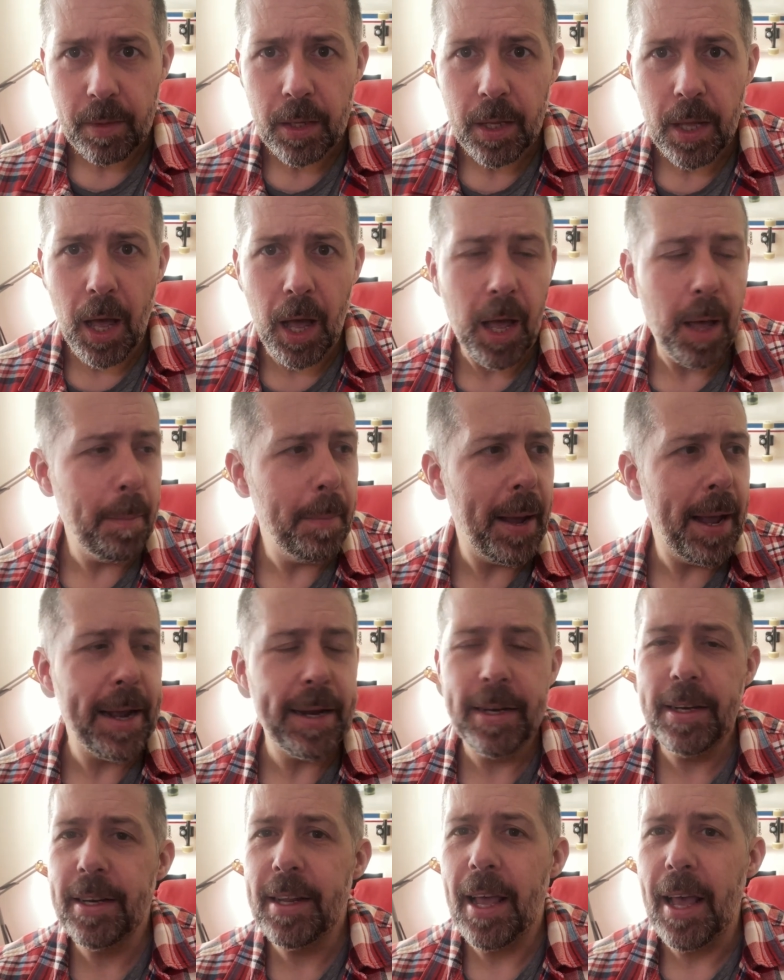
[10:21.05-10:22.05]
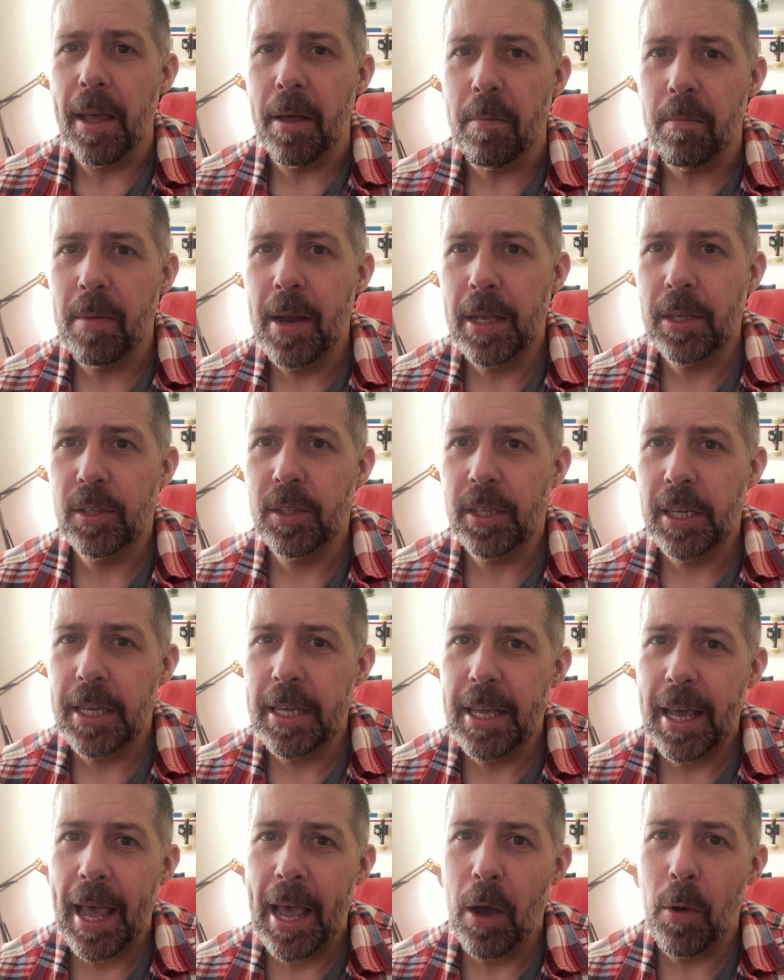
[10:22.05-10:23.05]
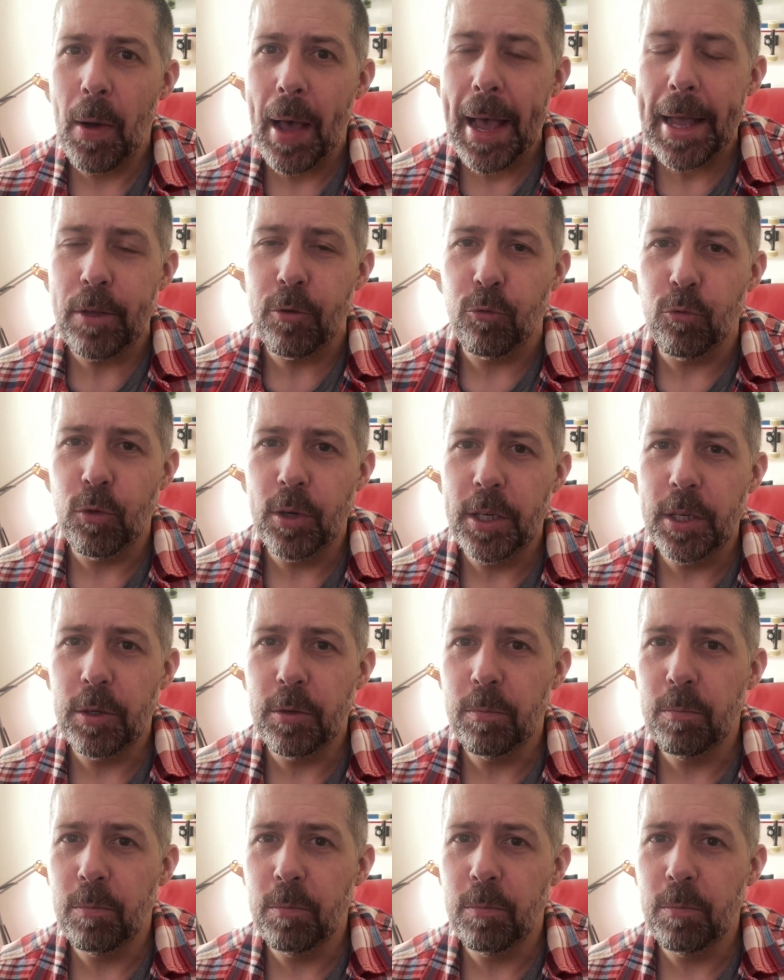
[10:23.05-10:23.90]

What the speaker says: And yeah, let's see how Android